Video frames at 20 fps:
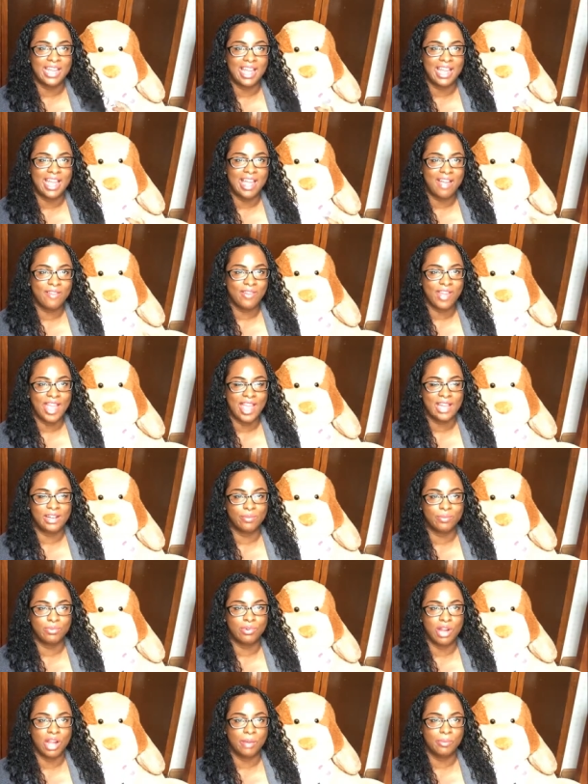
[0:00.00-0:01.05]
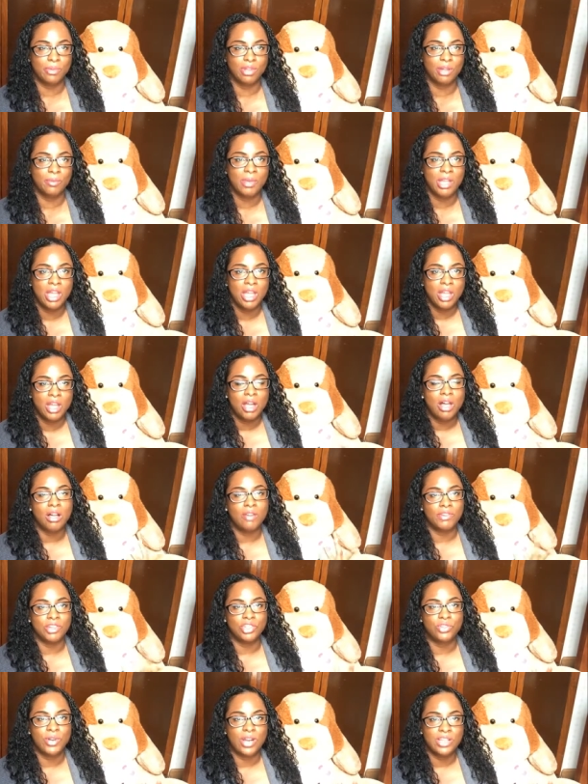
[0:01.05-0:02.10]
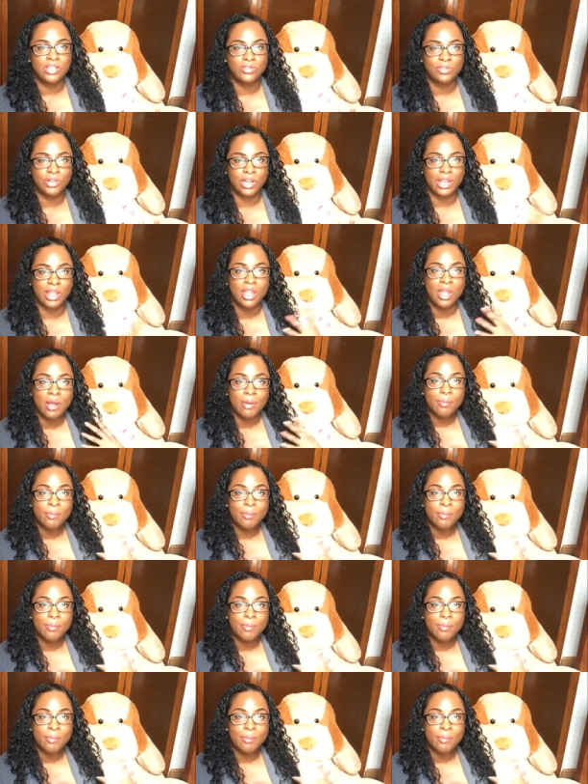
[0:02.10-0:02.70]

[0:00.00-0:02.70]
I haven't had a problem of it transferring.